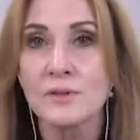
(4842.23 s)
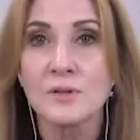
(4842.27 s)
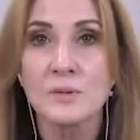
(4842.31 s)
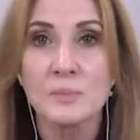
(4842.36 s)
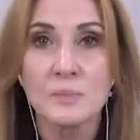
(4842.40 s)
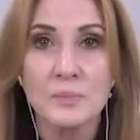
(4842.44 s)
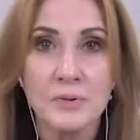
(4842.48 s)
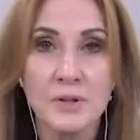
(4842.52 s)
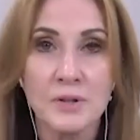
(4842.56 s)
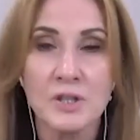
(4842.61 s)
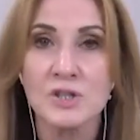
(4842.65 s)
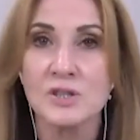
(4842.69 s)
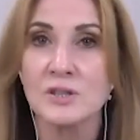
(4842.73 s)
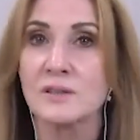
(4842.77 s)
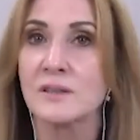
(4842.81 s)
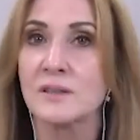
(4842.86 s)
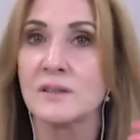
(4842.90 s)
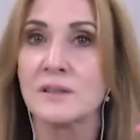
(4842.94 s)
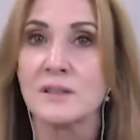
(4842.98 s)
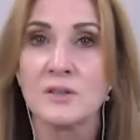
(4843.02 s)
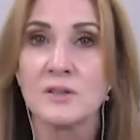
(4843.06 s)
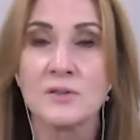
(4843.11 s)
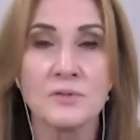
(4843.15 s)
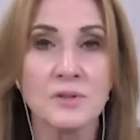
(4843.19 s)
depression
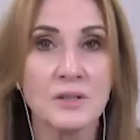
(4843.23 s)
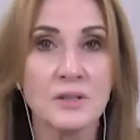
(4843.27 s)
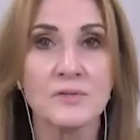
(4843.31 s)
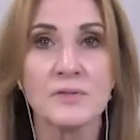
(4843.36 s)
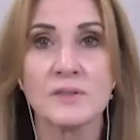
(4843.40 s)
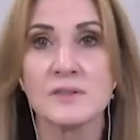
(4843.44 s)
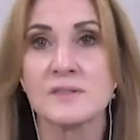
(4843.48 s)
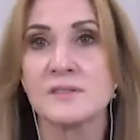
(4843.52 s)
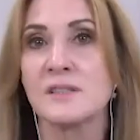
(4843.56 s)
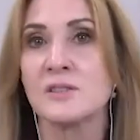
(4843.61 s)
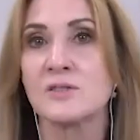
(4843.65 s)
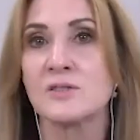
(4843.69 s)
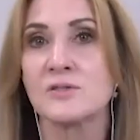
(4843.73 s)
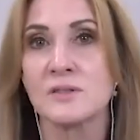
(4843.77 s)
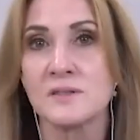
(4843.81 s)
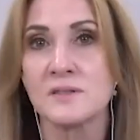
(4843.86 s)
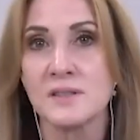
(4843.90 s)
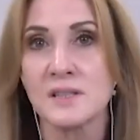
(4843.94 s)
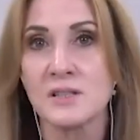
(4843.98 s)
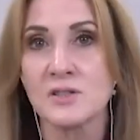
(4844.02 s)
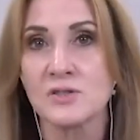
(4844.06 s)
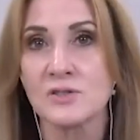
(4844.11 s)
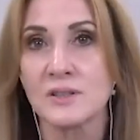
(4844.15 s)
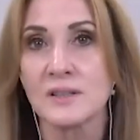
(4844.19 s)
and the grief, etc.,
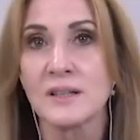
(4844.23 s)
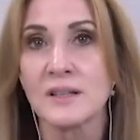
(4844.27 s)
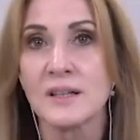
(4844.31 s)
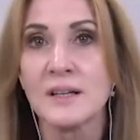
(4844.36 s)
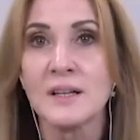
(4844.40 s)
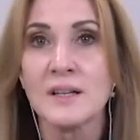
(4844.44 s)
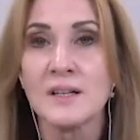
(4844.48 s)
etc.